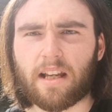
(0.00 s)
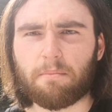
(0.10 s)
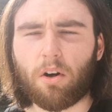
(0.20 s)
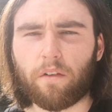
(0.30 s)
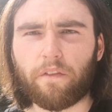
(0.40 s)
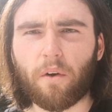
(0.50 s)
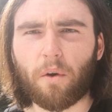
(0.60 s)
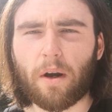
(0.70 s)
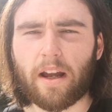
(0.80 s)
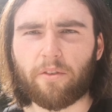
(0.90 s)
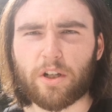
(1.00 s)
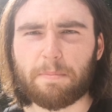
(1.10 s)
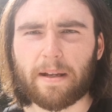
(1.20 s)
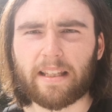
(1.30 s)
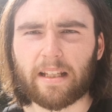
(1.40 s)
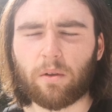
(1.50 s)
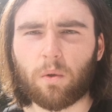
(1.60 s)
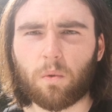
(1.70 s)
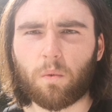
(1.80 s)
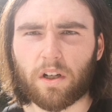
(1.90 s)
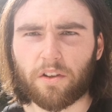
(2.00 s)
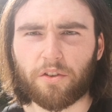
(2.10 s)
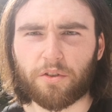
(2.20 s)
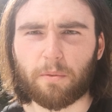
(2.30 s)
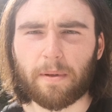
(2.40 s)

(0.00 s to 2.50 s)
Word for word: I'm all for respecting one another's